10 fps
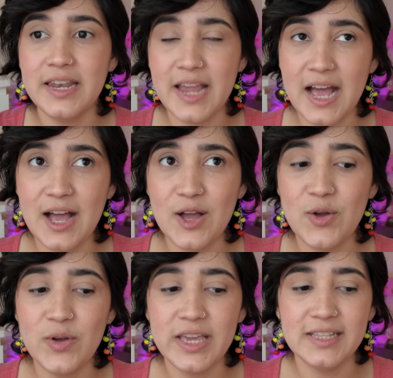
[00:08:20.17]

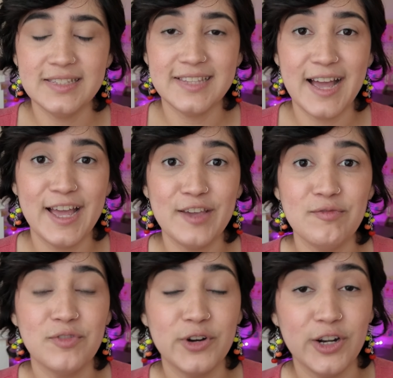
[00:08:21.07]
now it's time
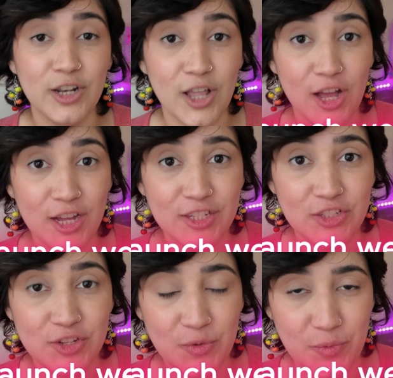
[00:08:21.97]
for
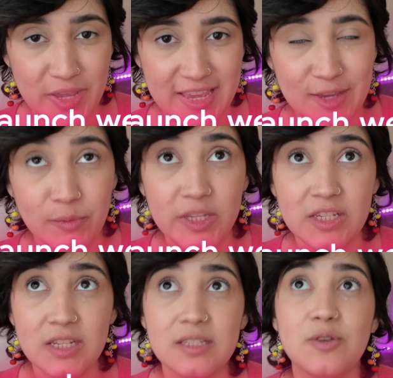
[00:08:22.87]
launch week,
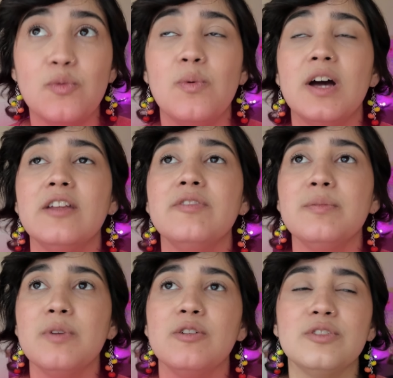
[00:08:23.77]
which is one of the
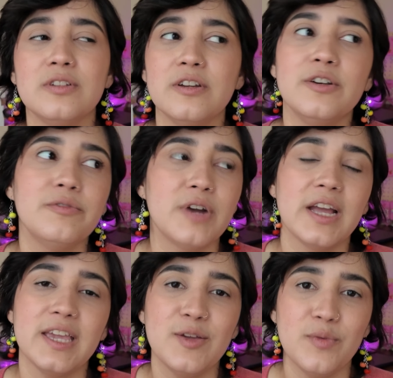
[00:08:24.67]
most
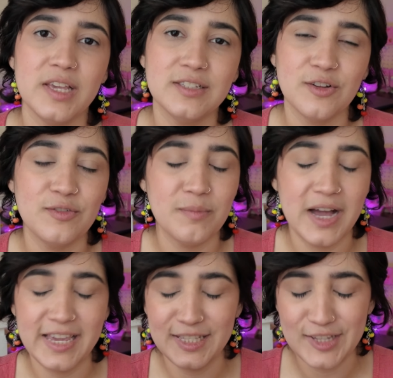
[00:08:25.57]
nerve-wracking weeks of
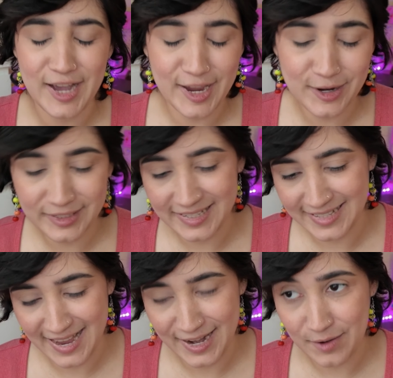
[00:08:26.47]
my entire
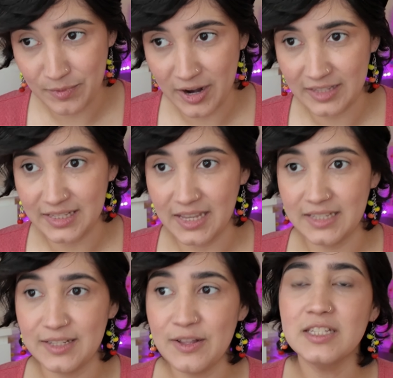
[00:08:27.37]
designing
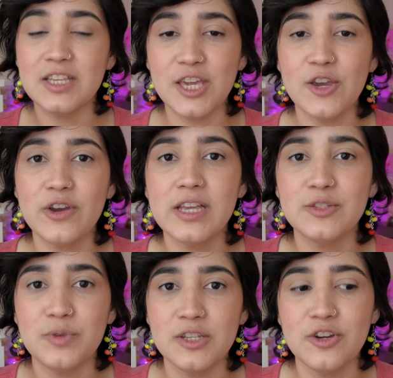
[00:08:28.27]
process, because here
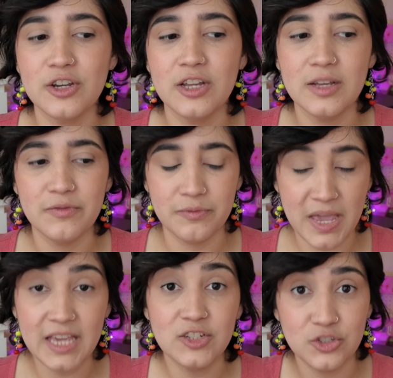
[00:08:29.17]
is when you're gonna
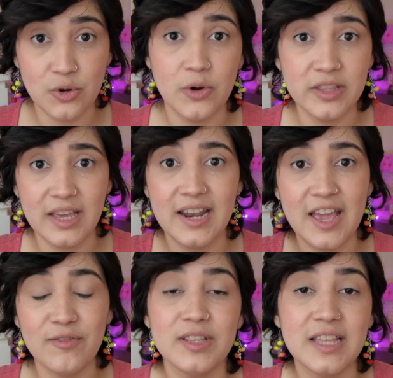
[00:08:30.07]
make sure that
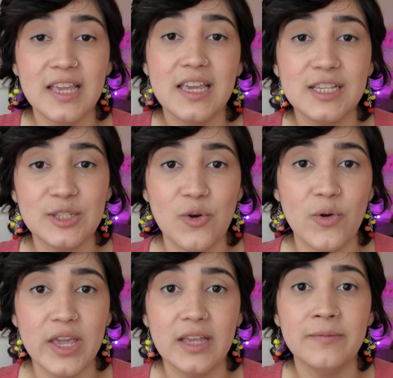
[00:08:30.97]
everything is
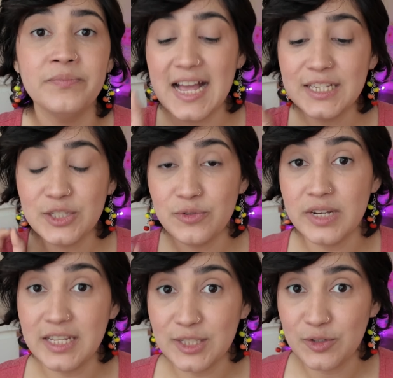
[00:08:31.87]
going as you
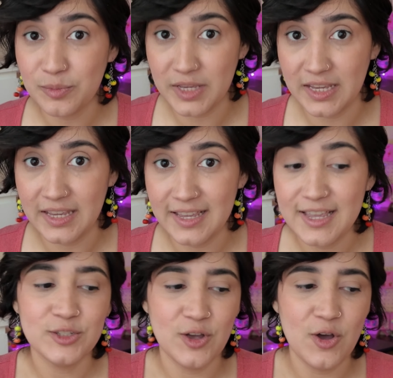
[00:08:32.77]
need to be,
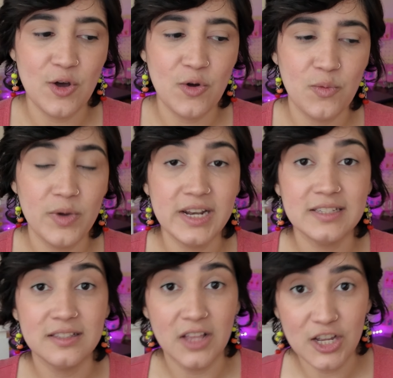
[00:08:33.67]
so when
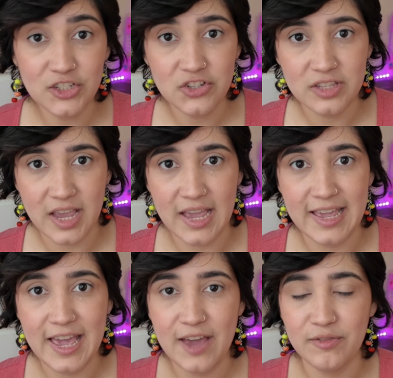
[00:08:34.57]
it's launch
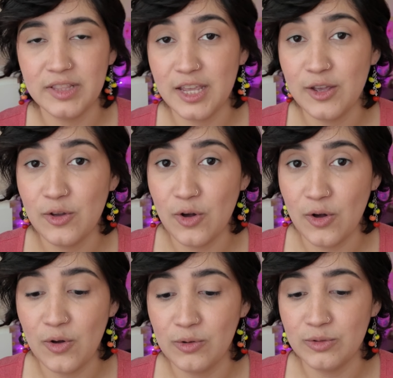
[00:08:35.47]
day, everything
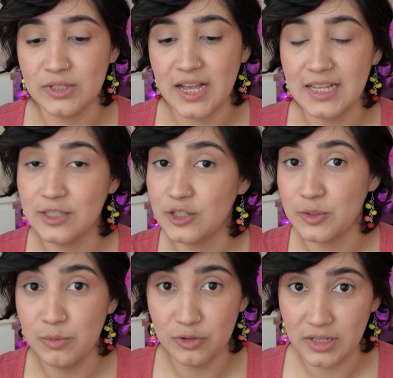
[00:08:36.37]
goes as
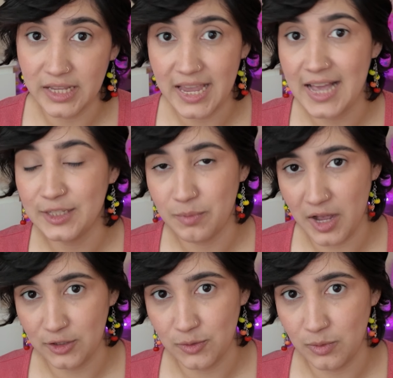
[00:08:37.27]
smoothly as
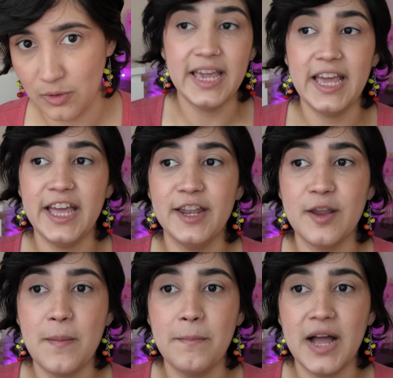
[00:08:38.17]
possible.
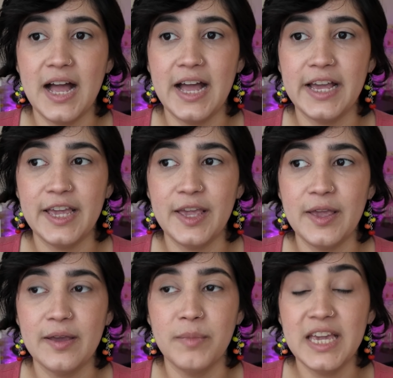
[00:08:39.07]
And by
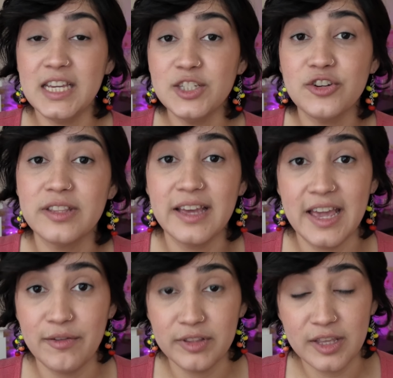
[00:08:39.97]
making sure
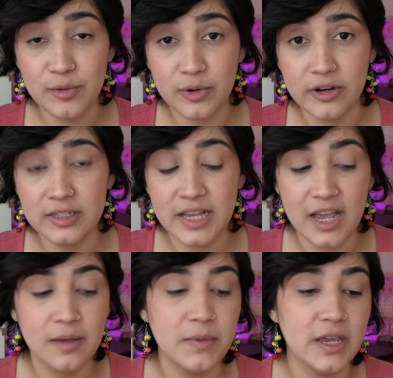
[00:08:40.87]
that everything works,
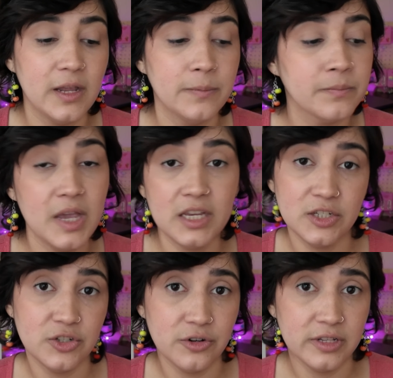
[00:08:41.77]
I mean making
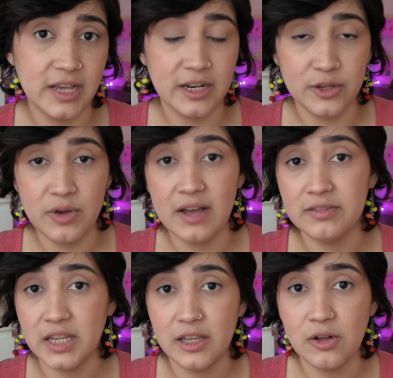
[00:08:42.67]
sure that you
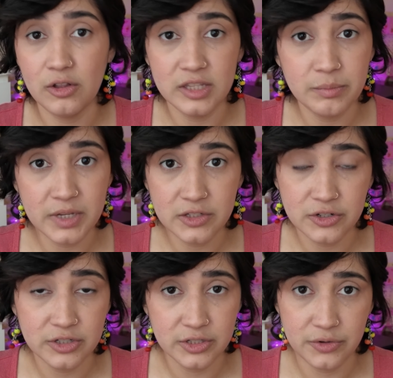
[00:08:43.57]
have take all the
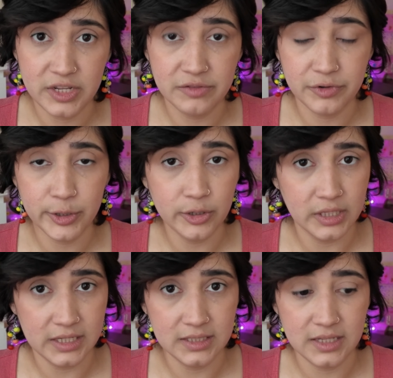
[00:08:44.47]
pictures you need for your
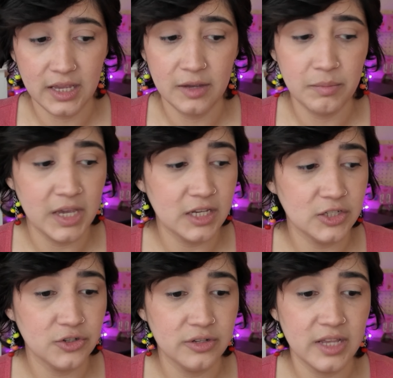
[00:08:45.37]
listing,
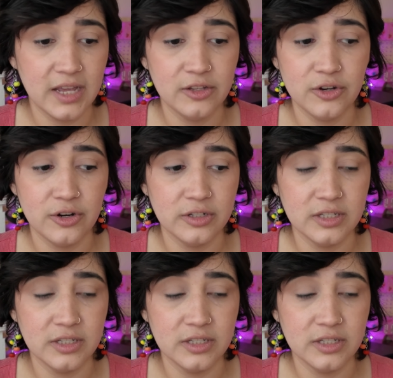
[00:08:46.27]
making sure that your